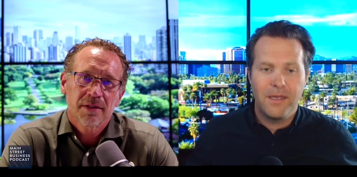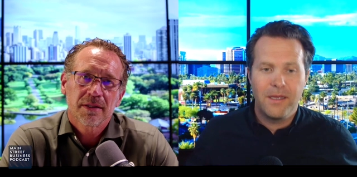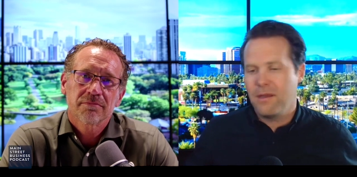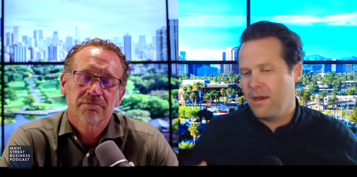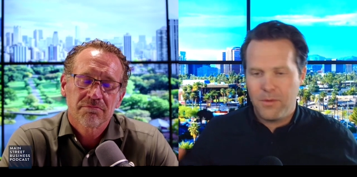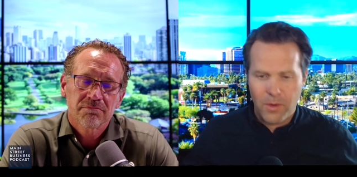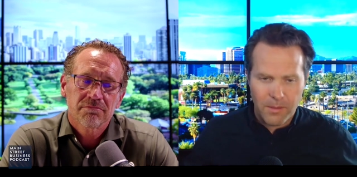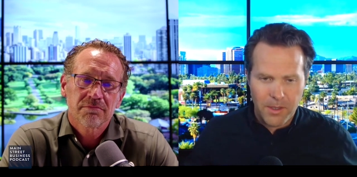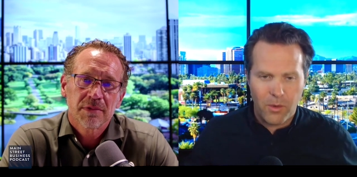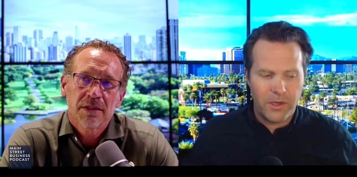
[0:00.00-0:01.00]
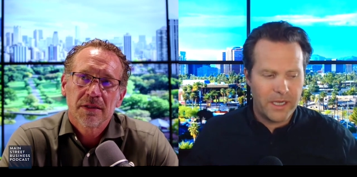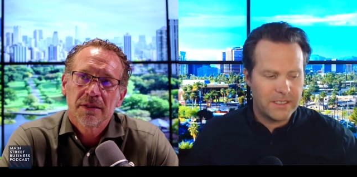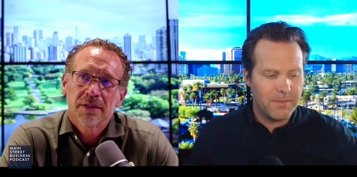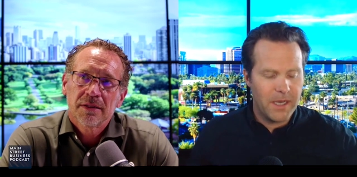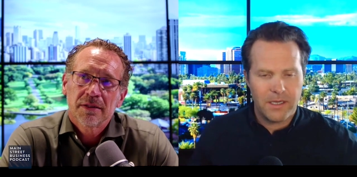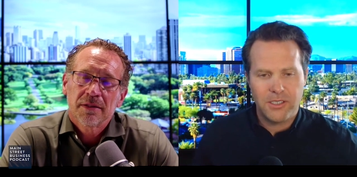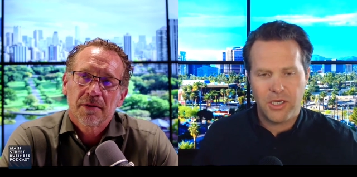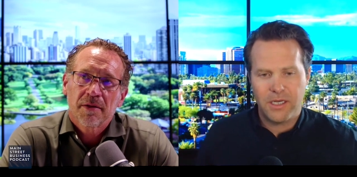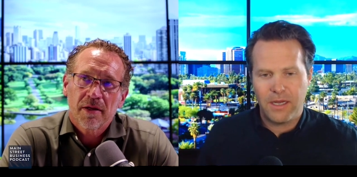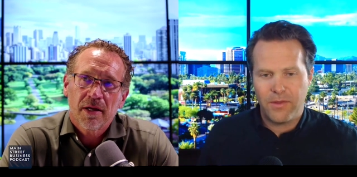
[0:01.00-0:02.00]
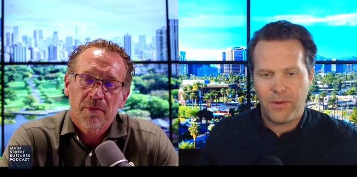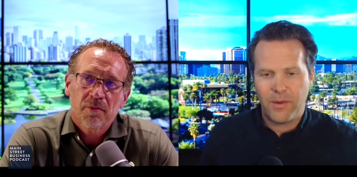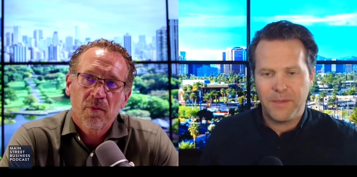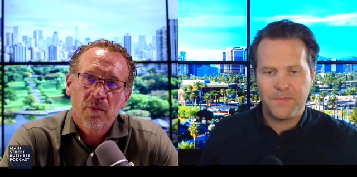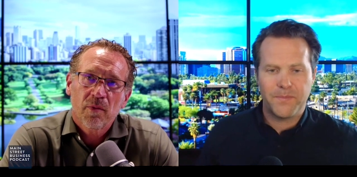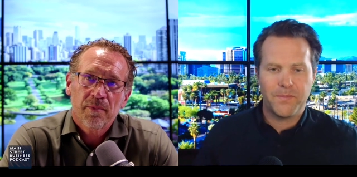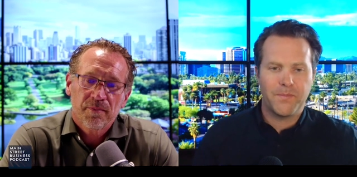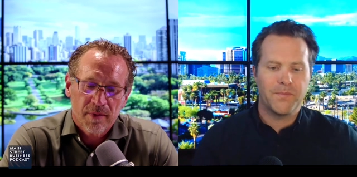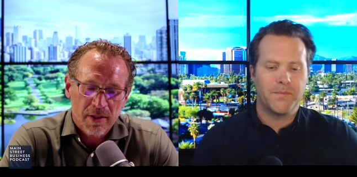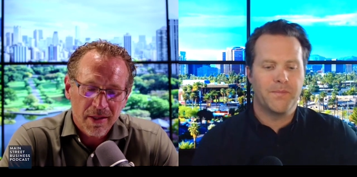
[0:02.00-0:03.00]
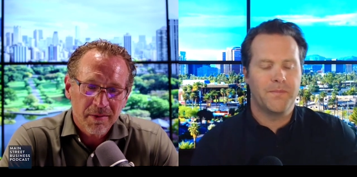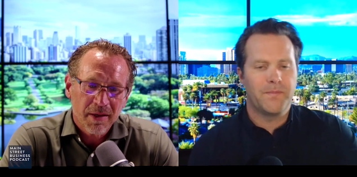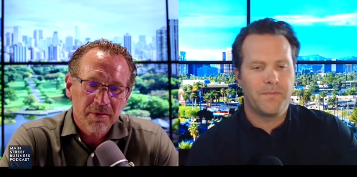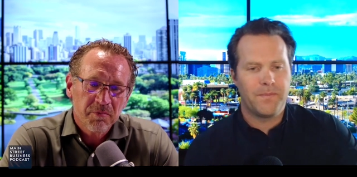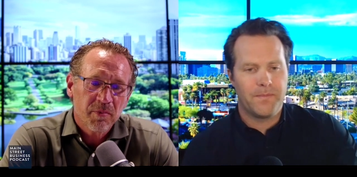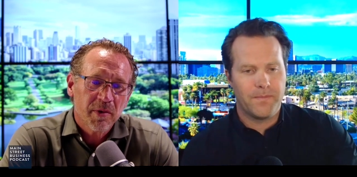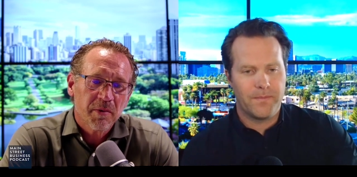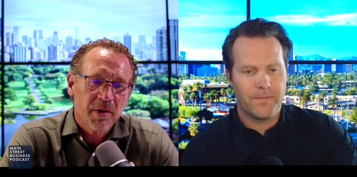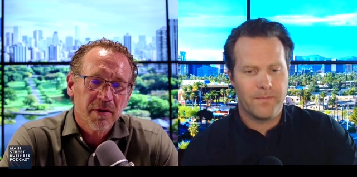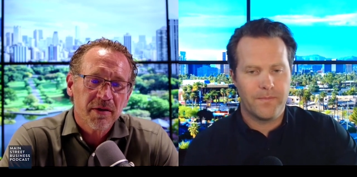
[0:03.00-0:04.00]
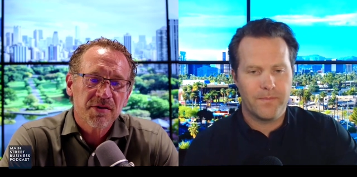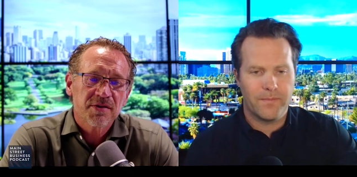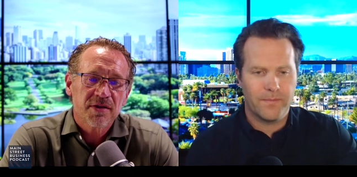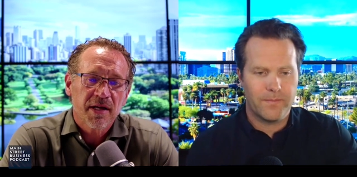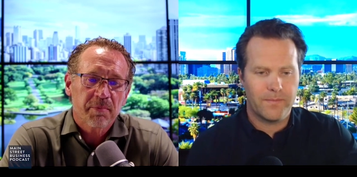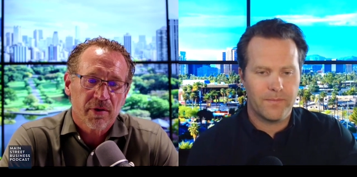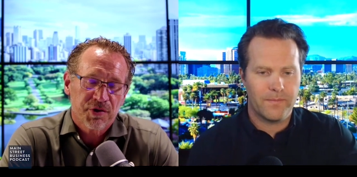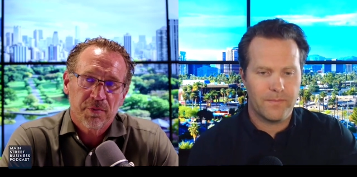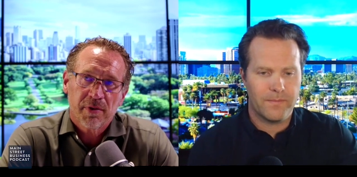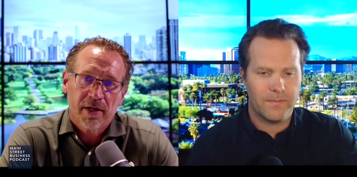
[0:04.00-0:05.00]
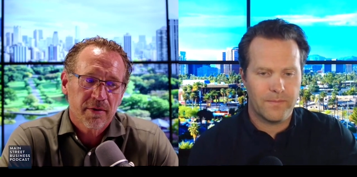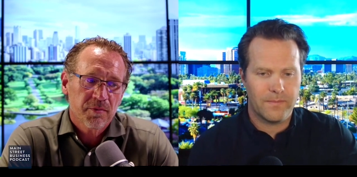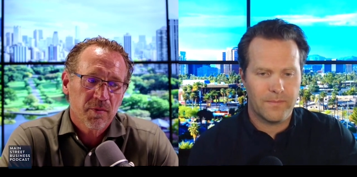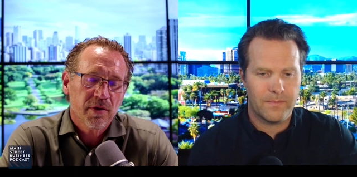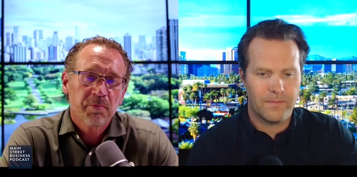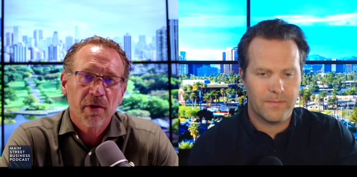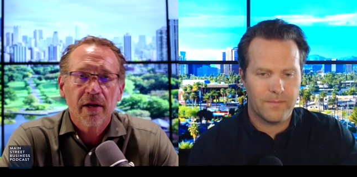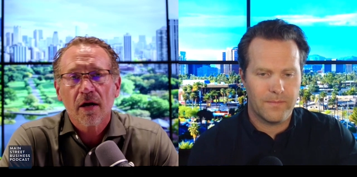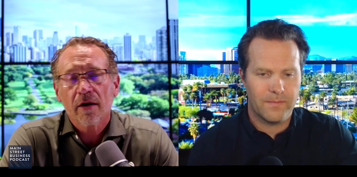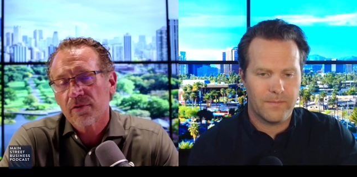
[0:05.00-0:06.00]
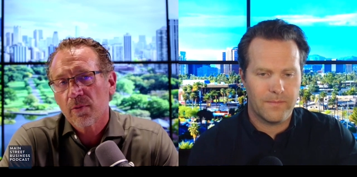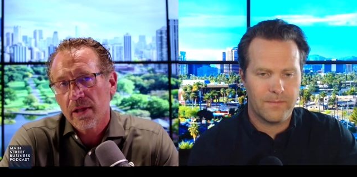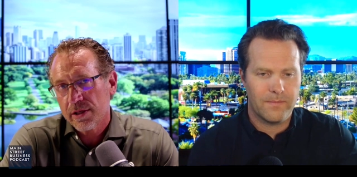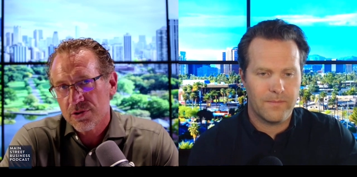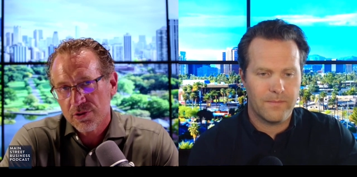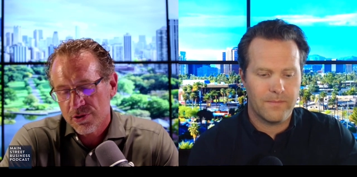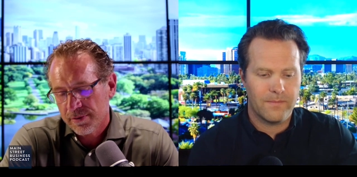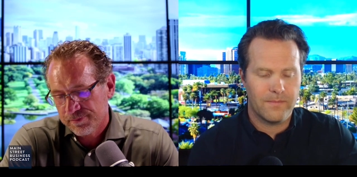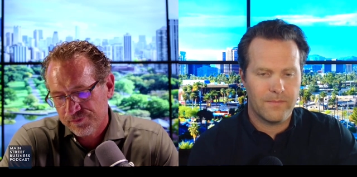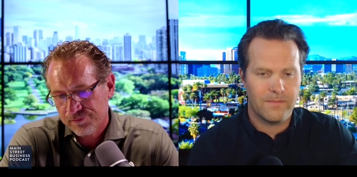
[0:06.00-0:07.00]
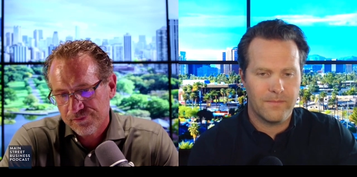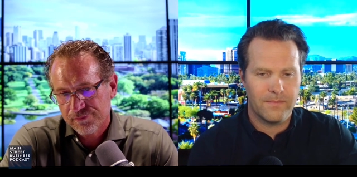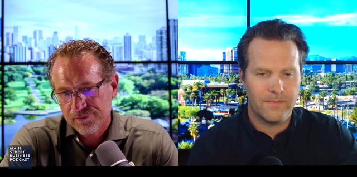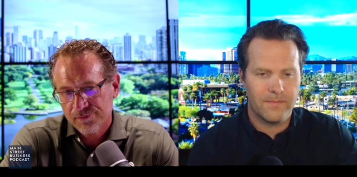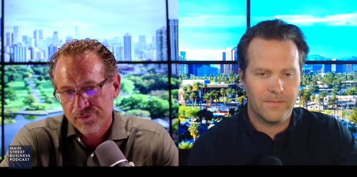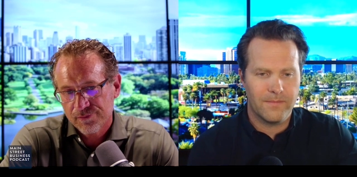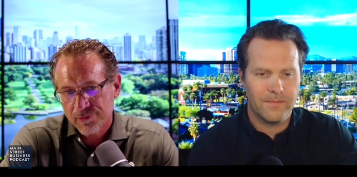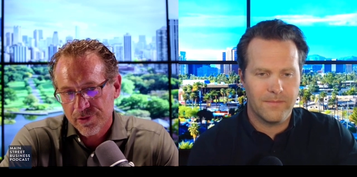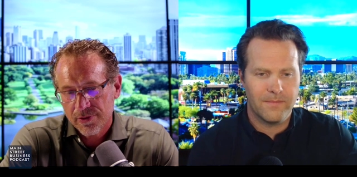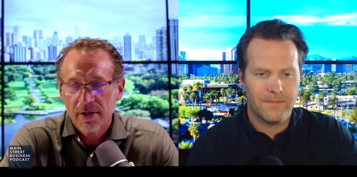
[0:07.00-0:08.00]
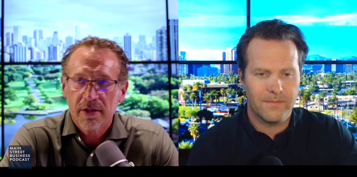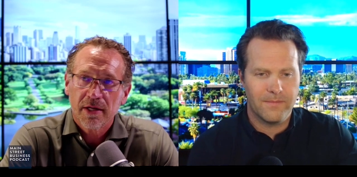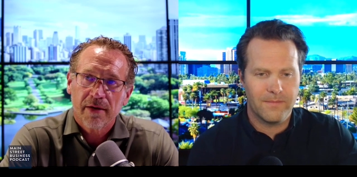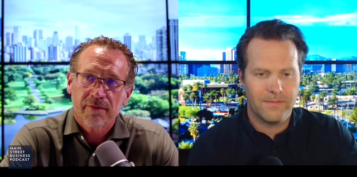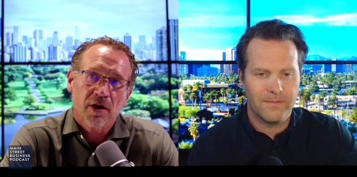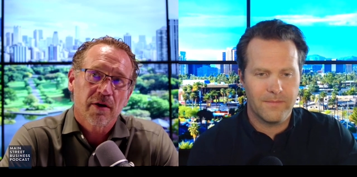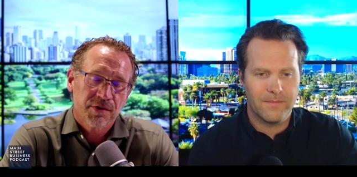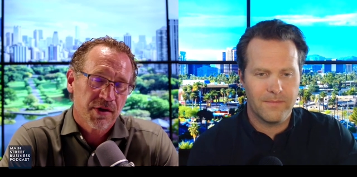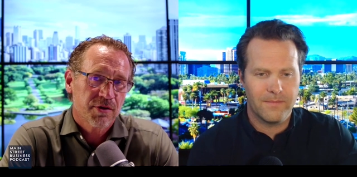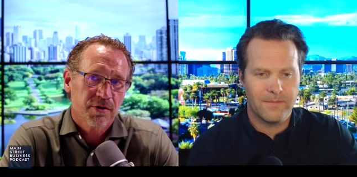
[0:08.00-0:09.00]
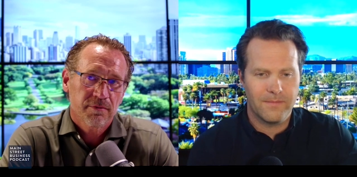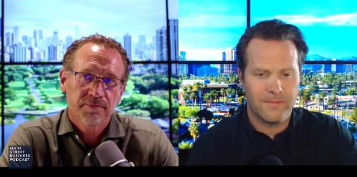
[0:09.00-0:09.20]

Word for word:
Speaker 1: Yeah. Um, you want to be organized about it. Shut yeah. it down the right way.
Speaker 2: and it, this is a deeper issue, Brandon. When you break off a relationship, you need to have a conversation.